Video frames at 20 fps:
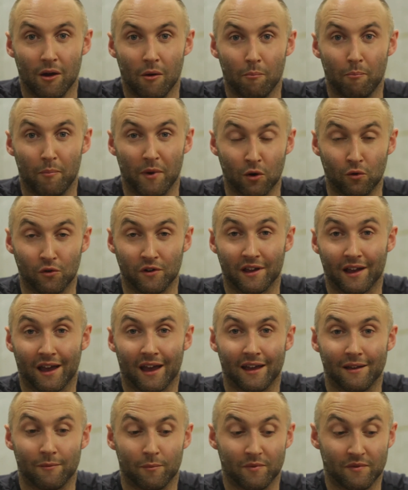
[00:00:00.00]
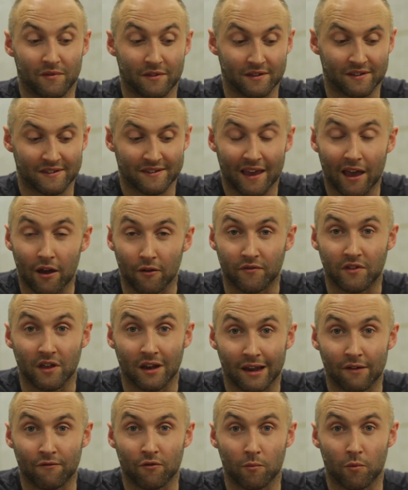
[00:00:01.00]
building a set of
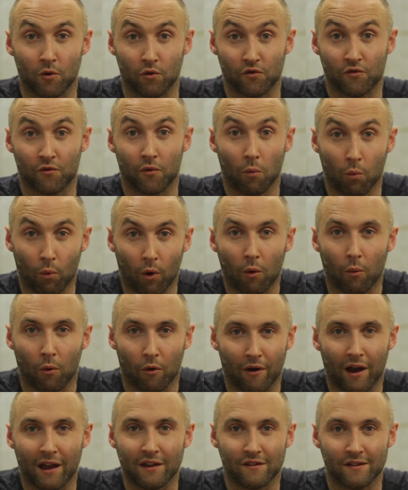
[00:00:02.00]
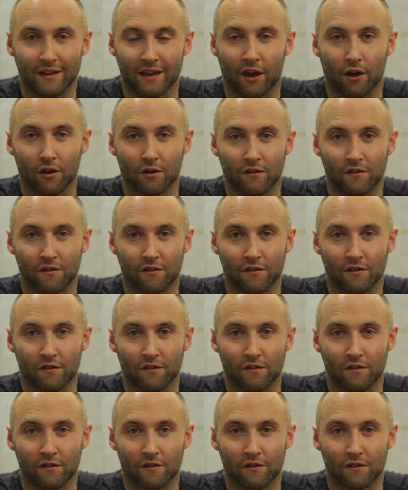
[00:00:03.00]
deliverables for what we're actually going to